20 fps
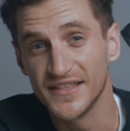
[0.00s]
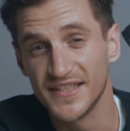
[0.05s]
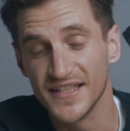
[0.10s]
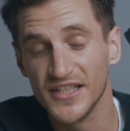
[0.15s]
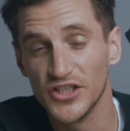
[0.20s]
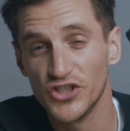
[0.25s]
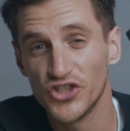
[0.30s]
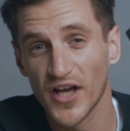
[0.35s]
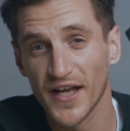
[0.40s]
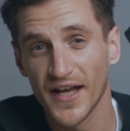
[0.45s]

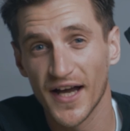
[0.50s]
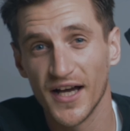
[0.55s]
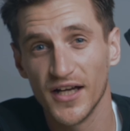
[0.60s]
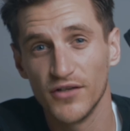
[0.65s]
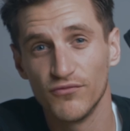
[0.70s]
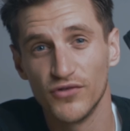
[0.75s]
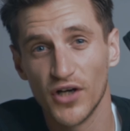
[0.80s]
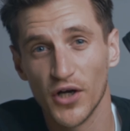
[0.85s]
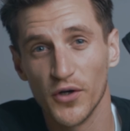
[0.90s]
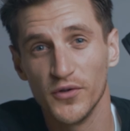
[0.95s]

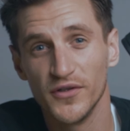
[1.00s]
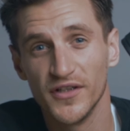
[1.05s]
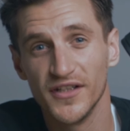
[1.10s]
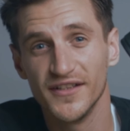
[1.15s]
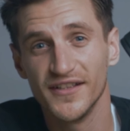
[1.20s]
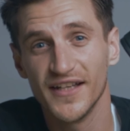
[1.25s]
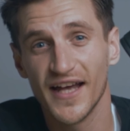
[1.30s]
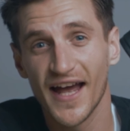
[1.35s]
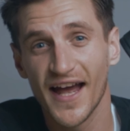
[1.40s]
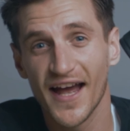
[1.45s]
DJI
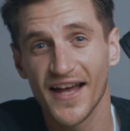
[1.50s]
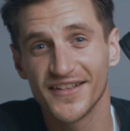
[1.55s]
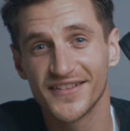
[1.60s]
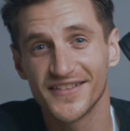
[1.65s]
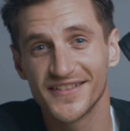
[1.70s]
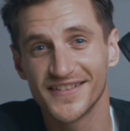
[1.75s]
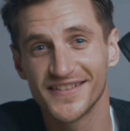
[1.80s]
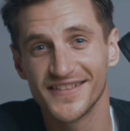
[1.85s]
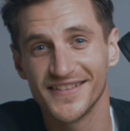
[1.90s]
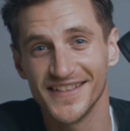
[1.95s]
Ronin
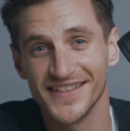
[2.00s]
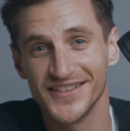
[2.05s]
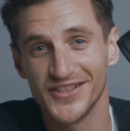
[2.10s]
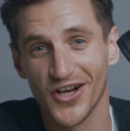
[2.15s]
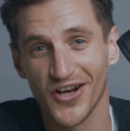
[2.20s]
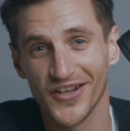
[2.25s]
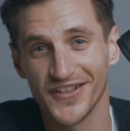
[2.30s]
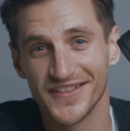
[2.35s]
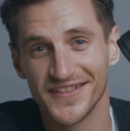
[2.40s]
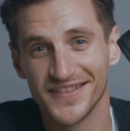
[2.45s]
S, he's
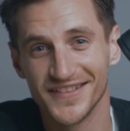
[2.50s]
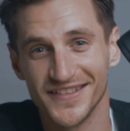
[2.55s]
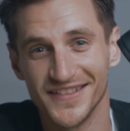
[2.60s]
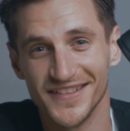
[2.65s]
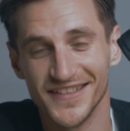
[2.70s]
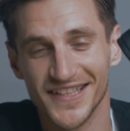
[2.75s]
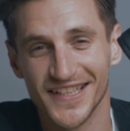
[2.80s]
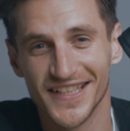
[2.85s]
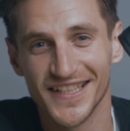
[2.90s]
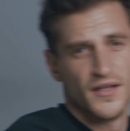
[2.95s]
gone.
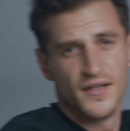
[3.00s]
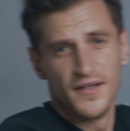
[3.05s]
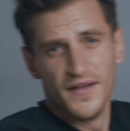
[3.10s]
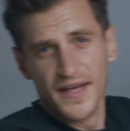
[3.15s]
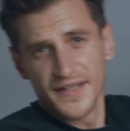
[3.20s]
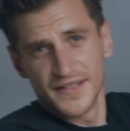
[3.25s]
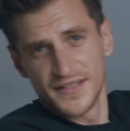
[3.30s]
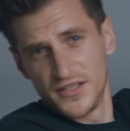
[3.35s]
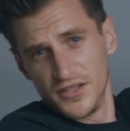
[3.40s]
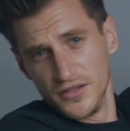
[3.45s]

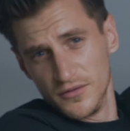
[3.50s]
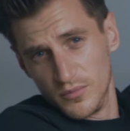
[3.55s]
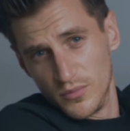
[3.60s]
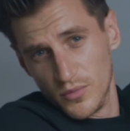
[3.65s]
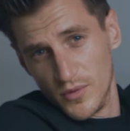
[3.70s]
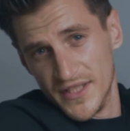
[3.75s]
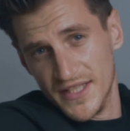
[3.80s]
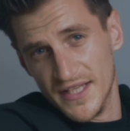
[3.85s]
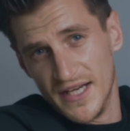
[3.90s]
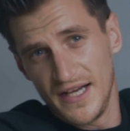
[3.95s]
Next up
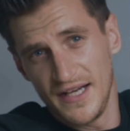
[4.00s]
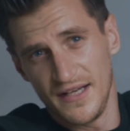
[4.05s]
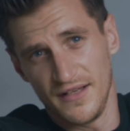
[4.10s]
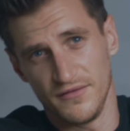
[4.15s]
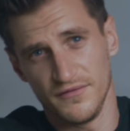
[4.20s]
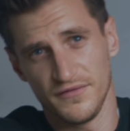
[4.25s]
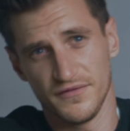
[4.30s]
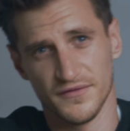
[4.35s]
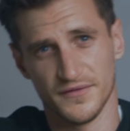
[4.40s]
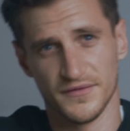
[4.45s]
we
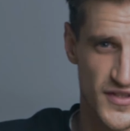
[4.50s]
have